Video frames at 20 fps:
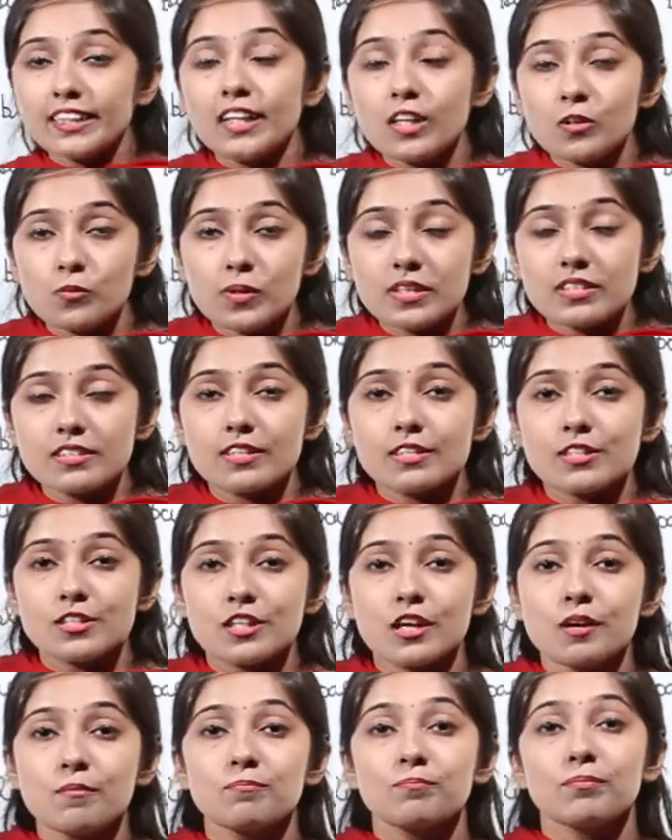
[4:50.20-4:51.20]
nervous
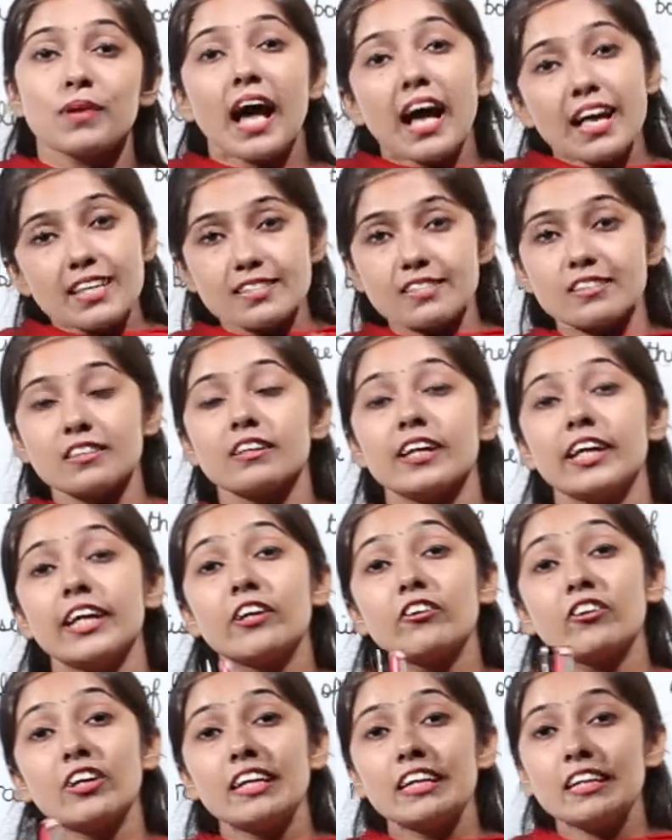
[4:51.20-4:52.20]
system plus the
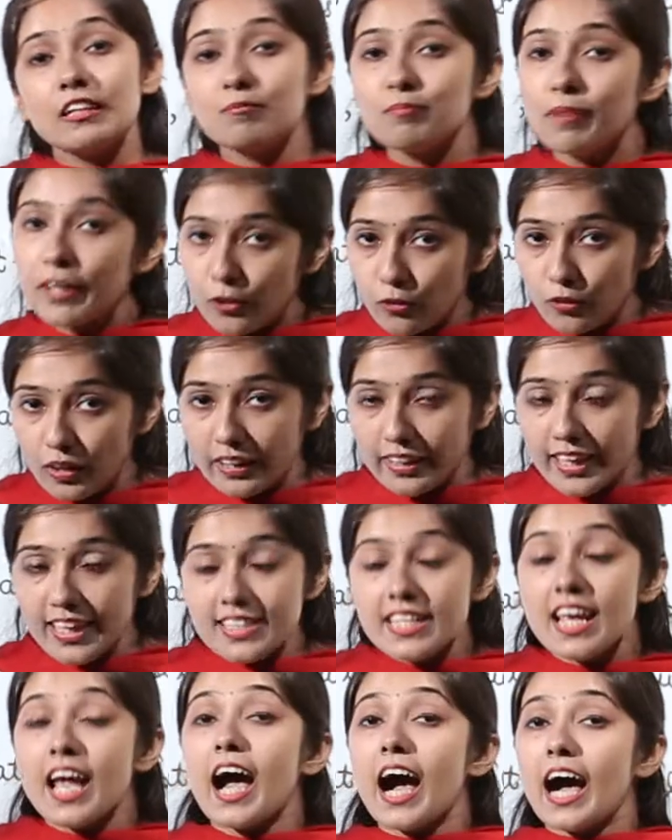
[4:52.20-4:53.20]
adrenal medulla,
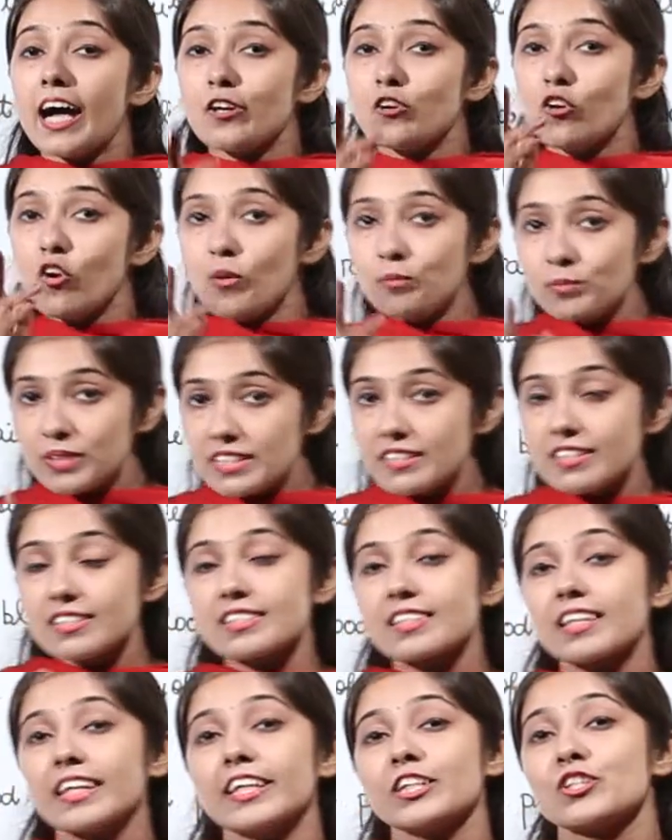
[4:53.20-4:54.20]
right? I hope this is
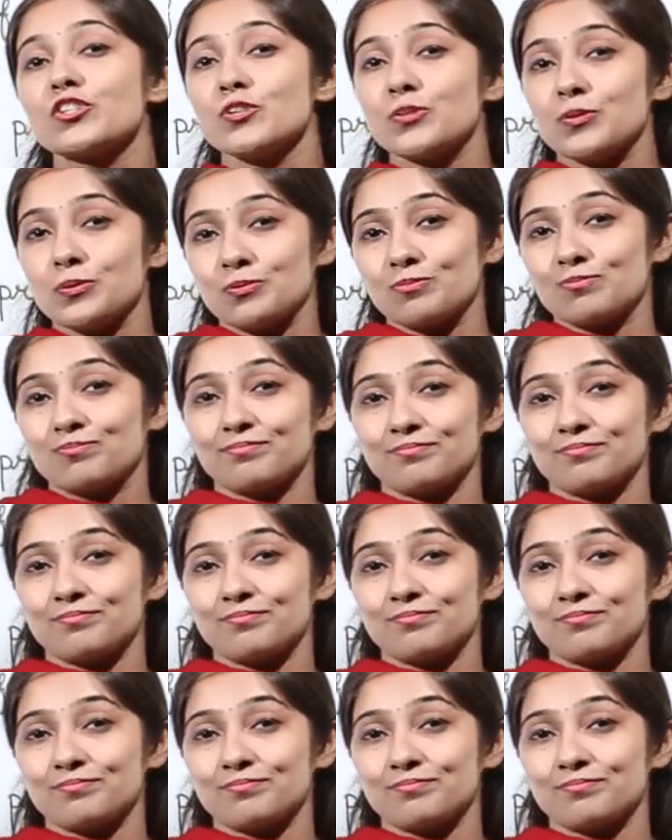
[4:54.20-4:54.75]
clear to you.